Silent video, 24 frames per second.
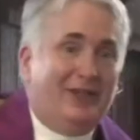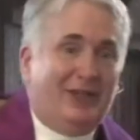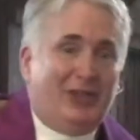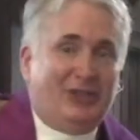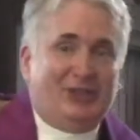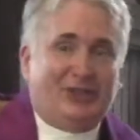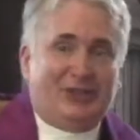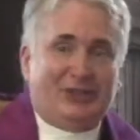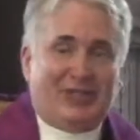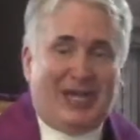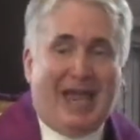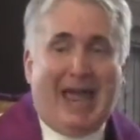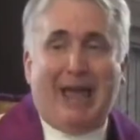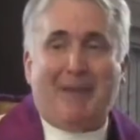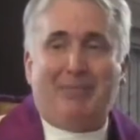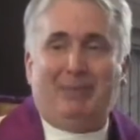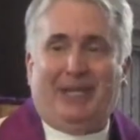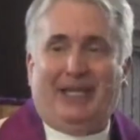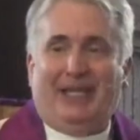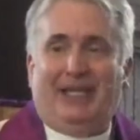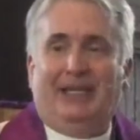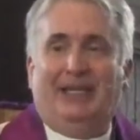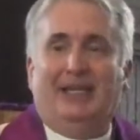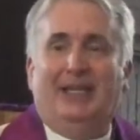this is
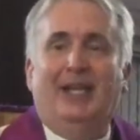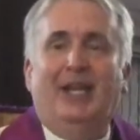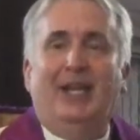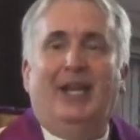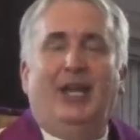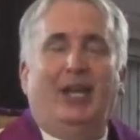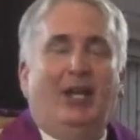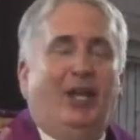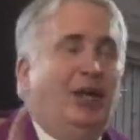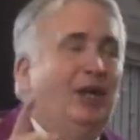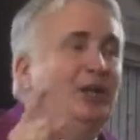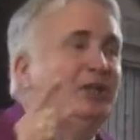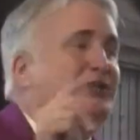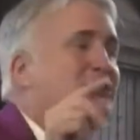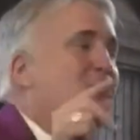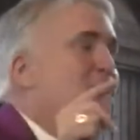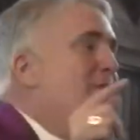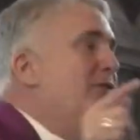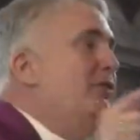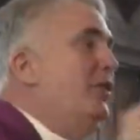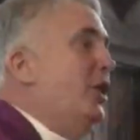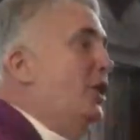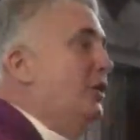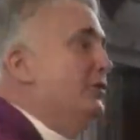happening. It also
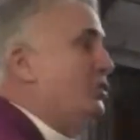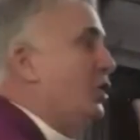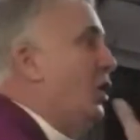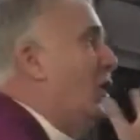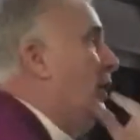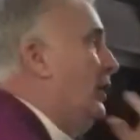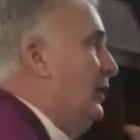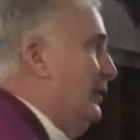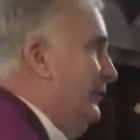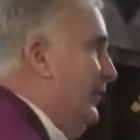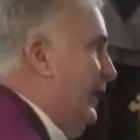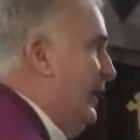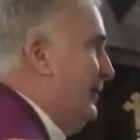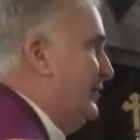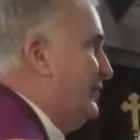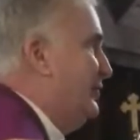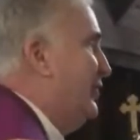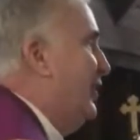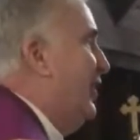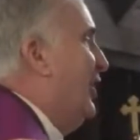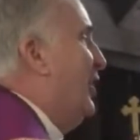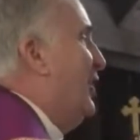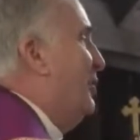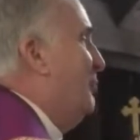involves all of us.